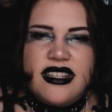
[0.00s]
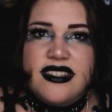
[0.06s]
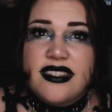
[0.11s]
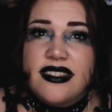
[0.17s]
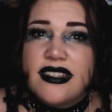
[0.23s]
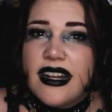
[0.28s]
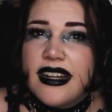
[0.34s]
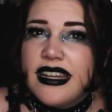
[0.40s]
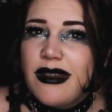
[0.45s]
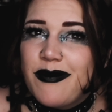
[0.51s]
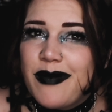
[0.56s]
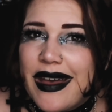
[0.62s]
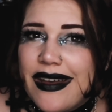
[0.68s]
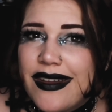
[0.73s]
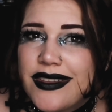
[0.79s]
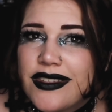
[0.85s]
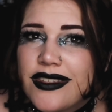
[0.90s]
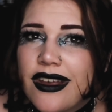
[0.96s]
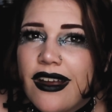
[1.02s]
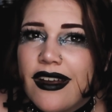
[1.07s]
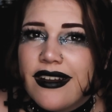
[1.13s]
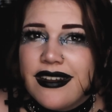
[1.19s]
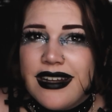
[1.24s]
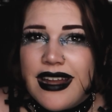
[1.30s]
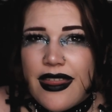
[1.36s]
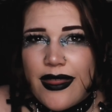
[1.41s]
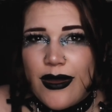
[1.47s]
Studded belts are
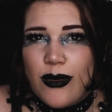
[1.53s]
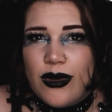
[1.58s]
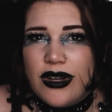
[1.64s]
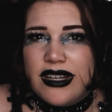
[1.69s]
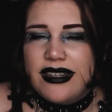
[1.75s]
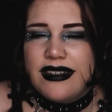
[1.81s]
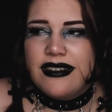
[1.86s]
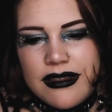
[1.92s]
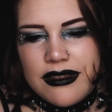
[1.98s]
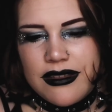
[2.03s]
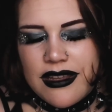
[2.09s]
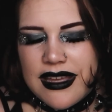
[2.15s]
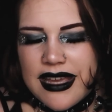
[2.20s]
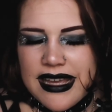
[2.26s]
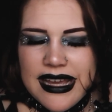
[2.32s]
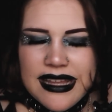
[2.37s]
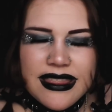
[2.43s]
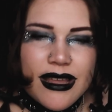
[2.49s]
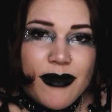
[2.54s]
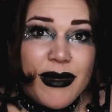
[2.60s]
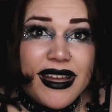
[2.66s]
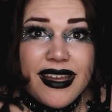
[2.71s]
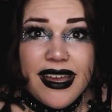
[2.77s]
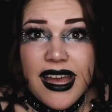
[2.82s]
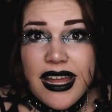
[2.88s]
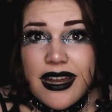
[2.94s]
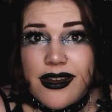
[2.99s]
another one. You can get them
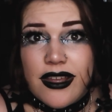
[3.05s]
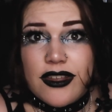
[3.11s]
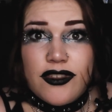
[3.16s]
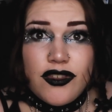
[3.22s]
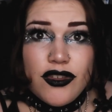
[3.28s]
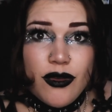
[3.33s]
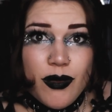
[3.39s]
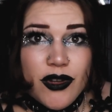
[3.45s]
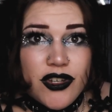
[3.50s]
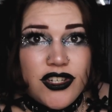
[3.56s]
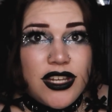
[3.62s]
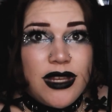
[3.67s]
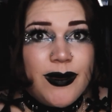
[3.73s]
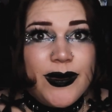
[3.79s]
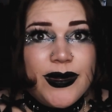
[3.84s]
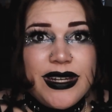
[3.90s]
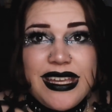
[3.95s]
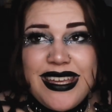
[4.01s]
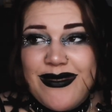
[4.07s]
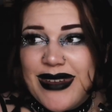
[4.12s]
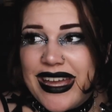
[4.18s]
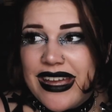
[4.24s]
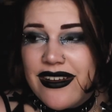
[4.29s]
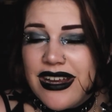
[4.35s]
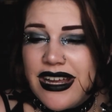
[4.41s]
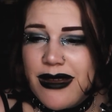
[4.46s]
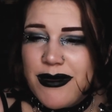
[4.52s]
again super cheap on
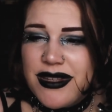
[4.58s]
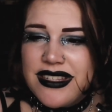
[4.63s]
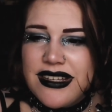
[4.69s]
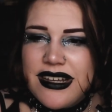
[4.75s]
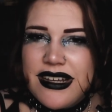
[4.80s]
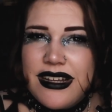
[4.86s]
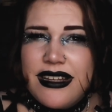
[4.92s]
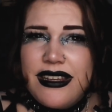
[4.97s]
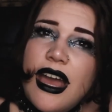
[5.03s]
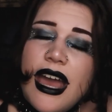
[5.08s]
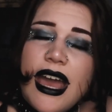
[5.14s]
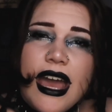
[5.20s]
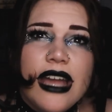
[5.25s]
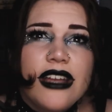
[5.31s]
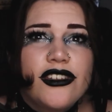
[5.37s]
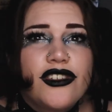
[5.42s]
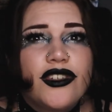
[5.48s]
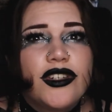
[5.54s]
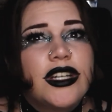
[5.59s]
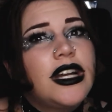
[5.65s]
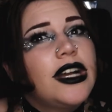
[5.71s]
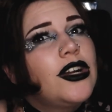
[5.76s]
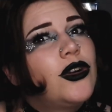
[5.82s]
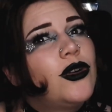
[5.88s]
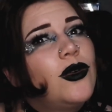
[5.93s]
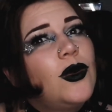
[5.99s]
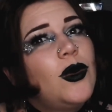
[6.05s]
eBay or Amazon. Extra
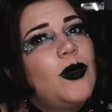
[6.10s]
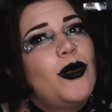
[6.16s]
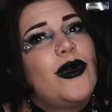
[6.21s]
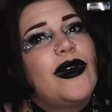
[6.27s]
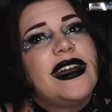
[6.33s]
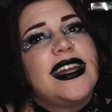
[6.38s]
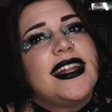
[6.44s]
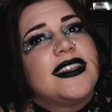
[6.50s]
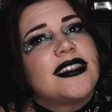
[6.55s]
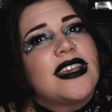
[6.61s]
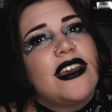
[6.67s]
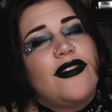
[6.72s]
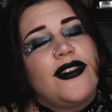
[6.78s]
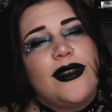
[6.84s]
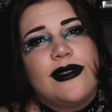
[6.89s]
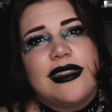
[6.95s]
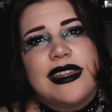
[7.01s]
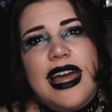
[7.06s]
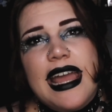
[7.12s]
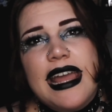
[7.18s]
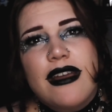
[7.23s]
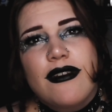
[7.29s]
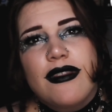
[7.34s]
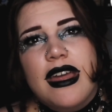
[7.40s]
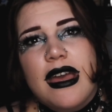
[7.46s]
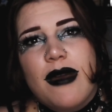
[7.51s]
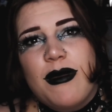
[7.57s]
cool points if you
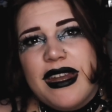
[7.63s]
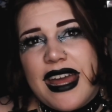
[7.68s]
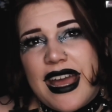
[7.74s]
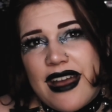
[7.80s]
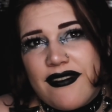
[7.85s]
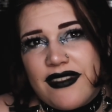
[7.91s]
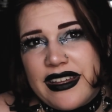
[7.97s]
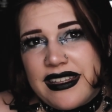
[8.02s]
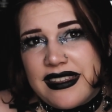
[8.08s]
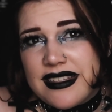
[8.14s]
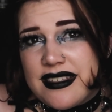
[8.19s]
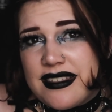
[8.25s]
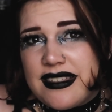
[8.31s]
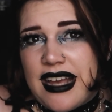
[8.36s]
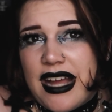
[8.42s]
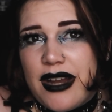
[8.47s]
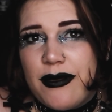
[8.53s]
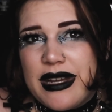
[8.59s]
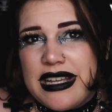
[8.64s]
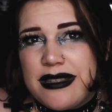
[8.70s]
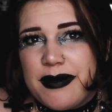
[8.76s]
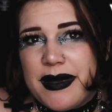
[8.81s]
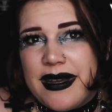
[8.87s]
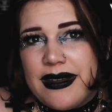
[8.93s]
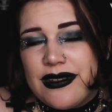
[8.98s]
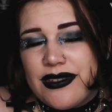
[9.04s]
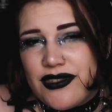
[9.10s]
layer them and have like the sideways
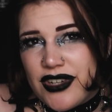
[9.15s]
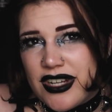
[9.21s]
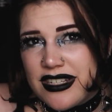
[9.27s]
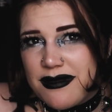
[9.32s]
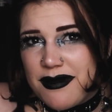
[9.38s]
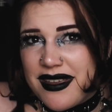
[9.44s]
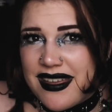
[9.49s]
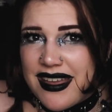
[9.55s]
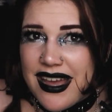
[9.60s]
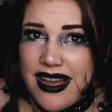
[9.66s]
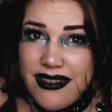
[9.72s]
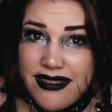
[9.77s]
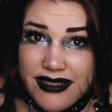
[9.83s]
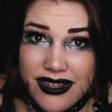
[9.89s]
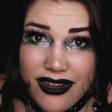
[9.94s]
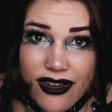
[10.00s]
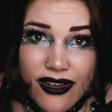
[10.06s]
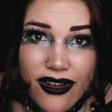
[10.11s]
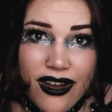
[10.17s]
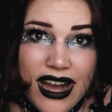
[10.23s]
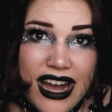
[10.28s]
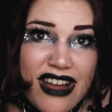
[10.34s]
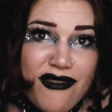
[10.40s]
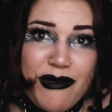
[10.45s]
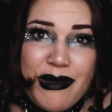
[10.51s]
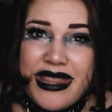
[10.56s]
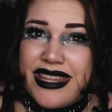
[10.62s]
belt. Trust me, girl,
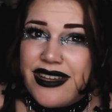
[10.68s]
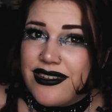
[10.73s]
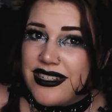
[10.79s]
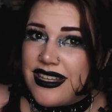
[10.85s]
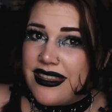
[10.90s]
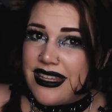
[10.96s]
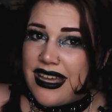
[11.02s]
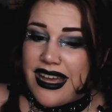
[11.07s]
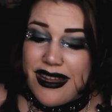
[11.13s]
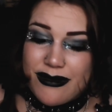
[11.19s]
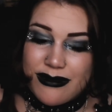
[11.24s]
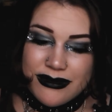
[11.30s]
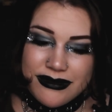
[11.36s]
I've been there, done that.